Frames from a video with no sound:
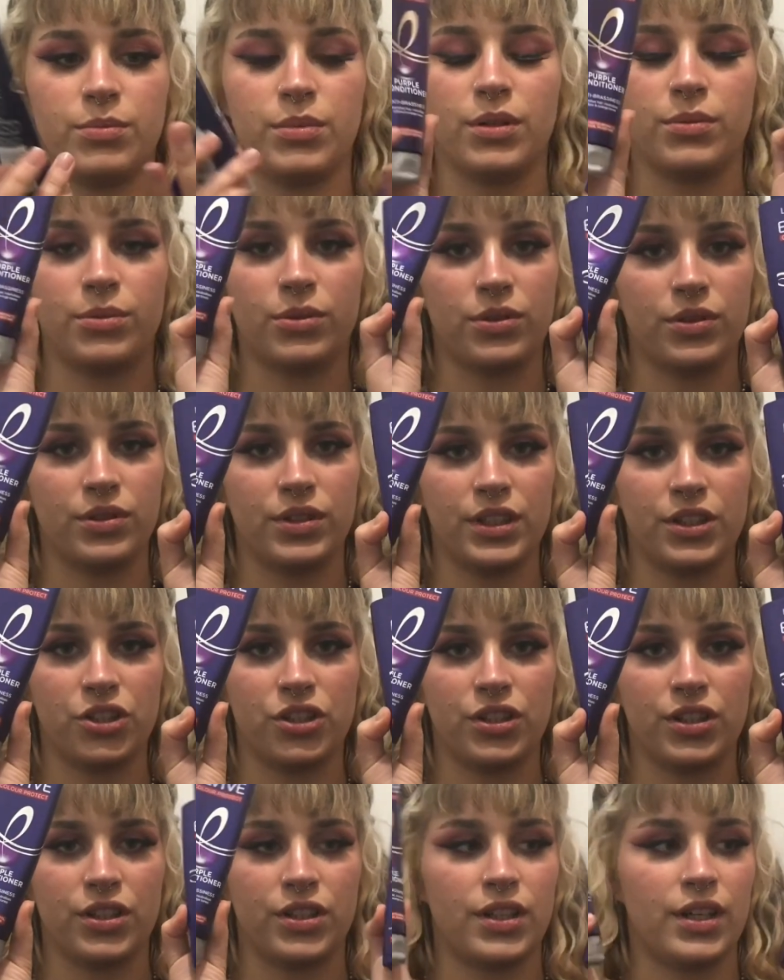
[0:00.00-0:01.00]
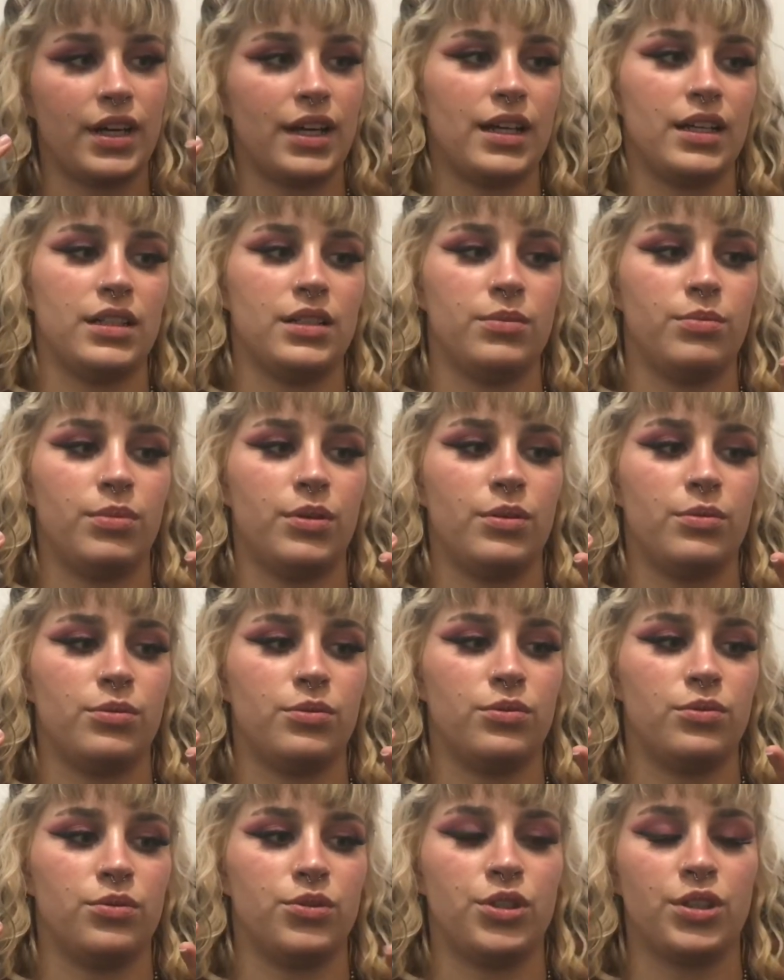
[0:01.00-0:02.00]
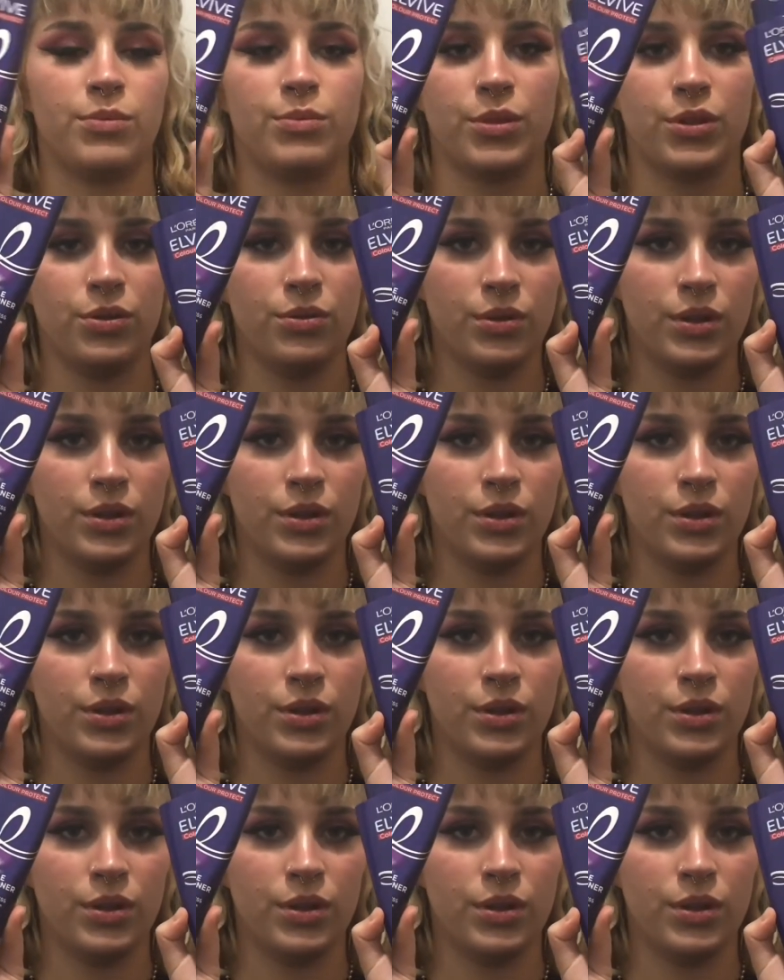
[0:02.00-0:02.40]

Purple Conditioner and Purple Shampoo.